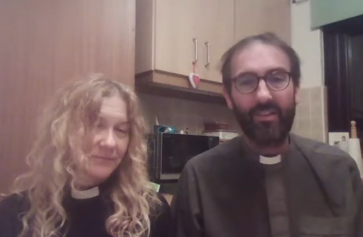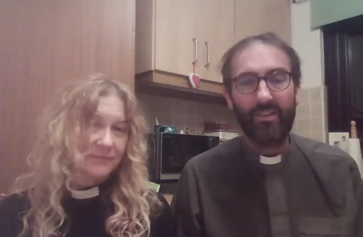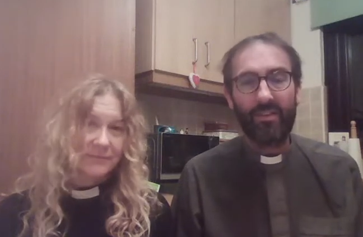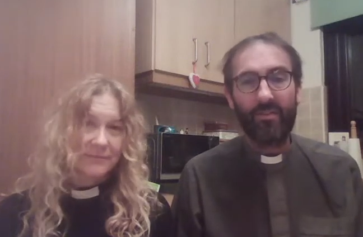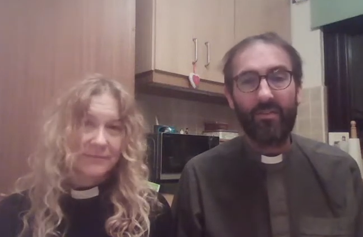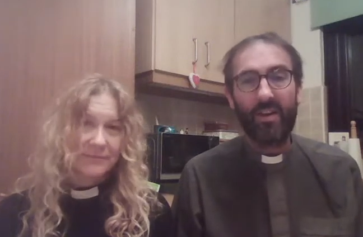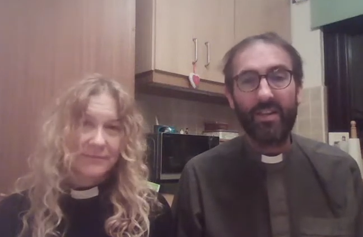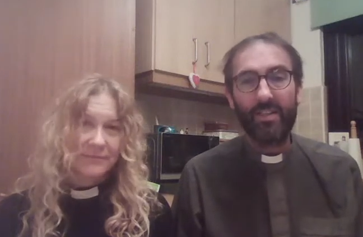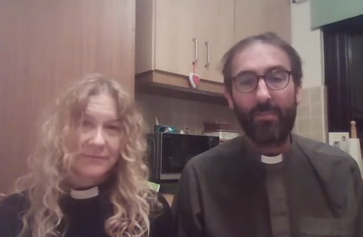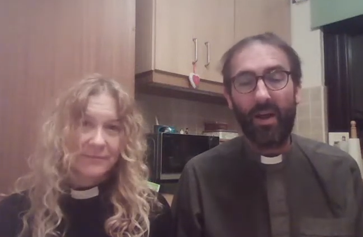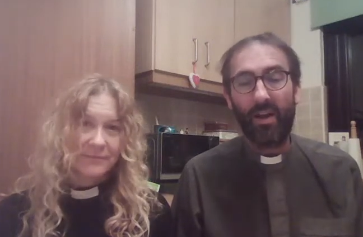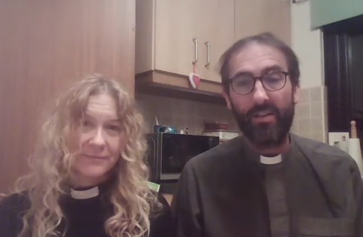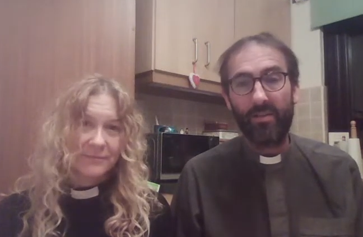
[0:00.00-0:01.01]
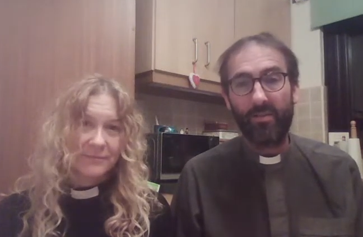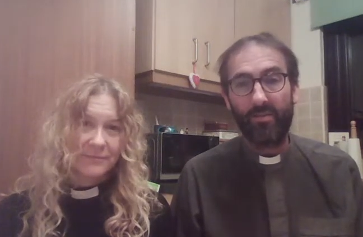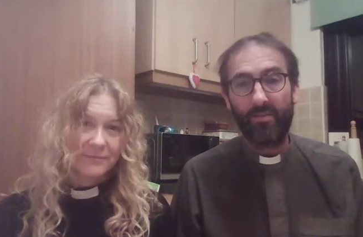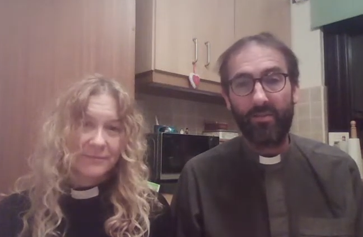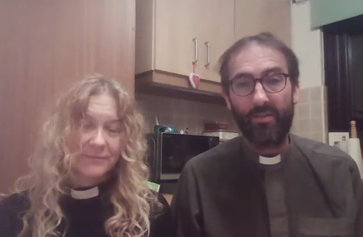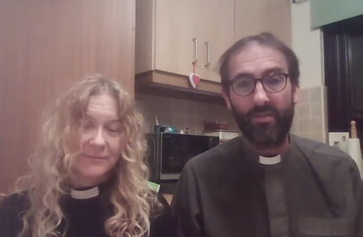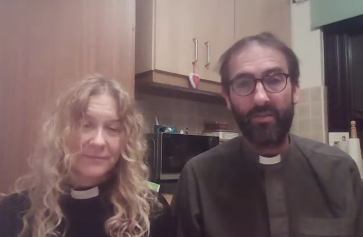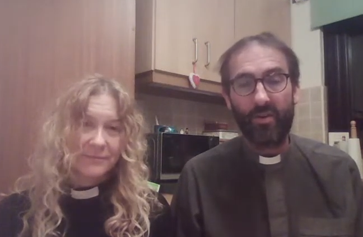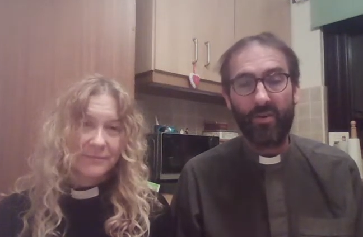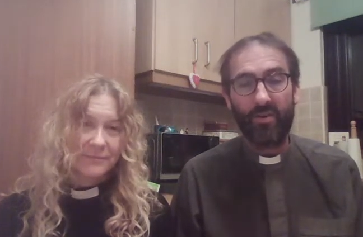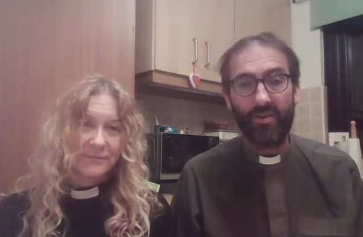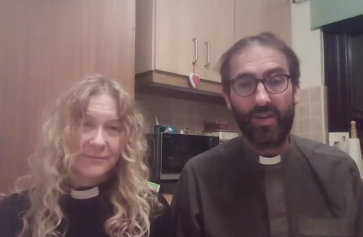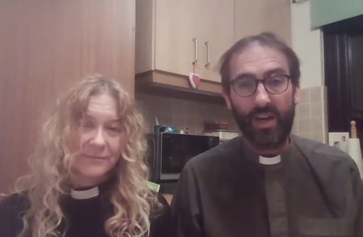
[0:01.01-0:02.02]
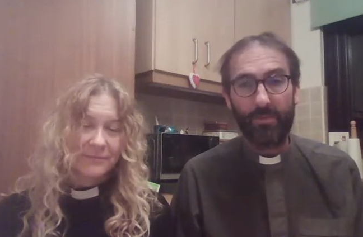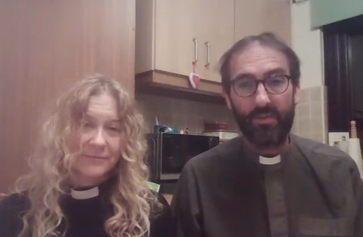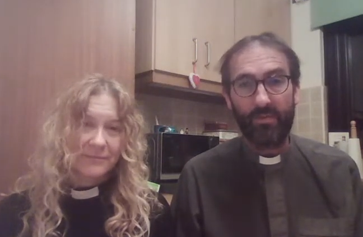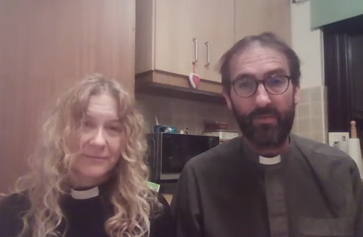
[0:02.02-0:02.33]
Speaker 1: the first part of John chapter